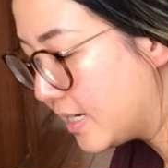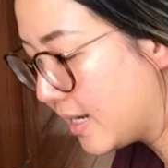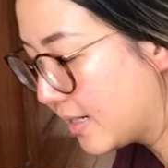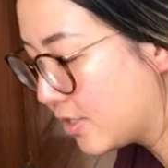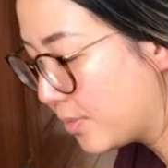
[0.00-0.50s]

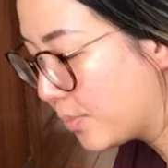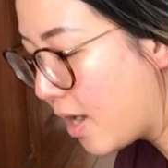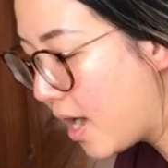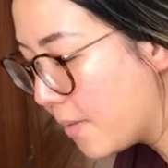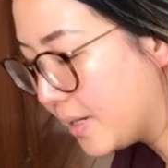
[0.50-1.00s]
extra
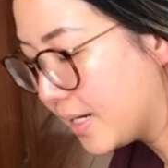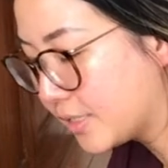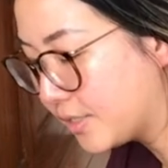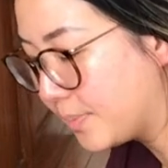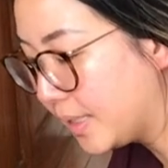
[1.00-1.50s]
prop, an
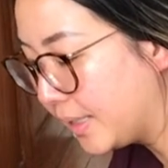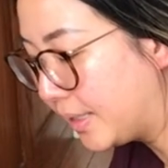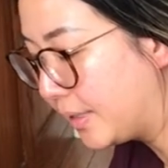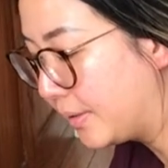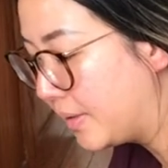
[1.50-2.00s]
extra
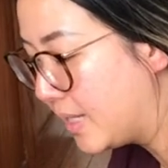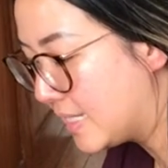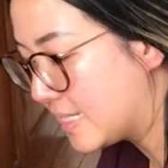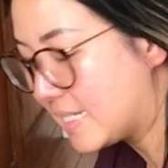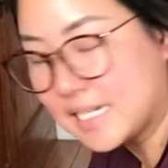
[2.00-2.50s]
pillow,
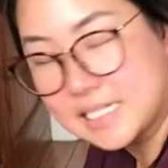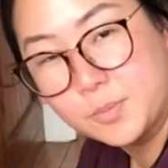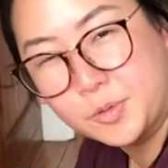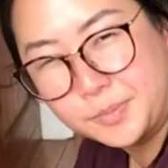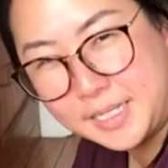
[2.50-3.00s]
stack some
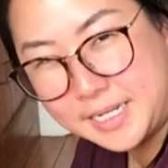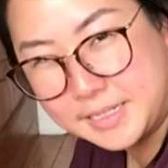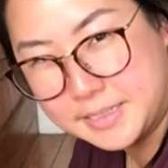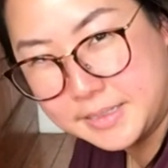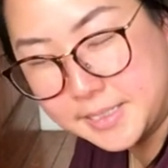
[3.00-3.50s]
more
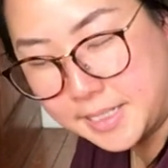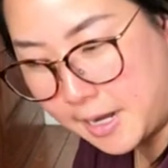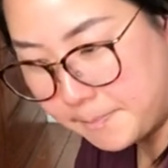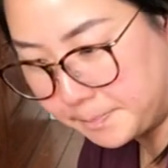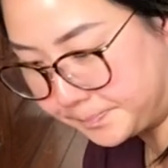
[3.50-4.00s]
blankets on
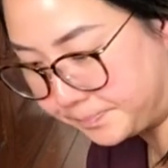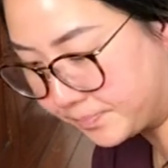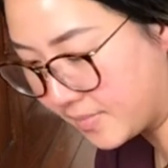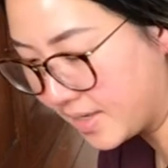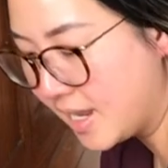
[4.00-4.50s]
top.
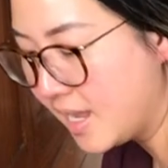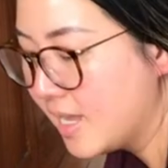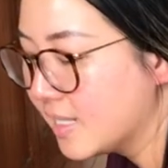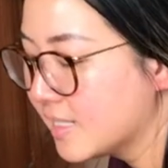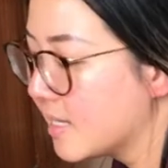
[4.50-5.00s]

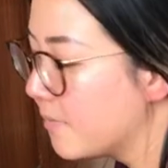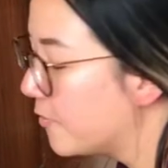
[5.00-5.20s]
Some